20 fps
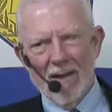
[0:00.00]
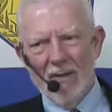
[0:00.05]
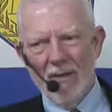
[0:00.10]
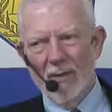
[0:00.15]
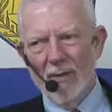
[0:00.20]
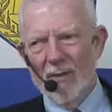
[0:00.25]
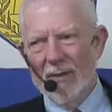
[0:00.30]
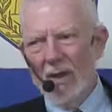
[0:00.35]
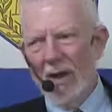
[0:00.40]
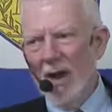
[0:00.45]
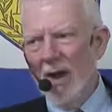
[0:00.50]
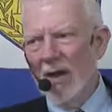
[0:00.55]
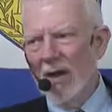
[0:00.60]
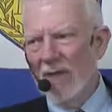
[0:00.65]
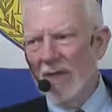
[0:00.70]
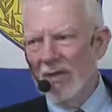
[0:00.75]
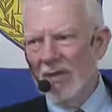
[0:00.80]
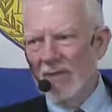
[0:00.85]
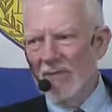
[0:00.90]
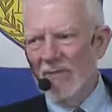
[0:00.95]
The rock
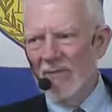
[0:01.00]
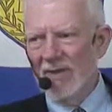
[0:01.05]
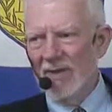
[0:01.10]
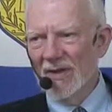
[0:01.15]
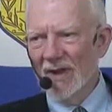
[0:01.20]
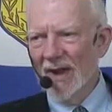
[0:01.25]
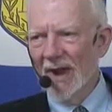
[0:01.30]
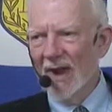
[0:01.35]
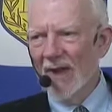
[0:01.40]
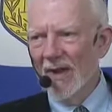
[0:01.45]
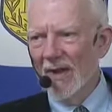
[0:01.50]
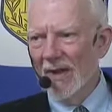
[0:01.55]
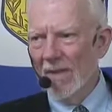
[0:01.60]
is the Messiah.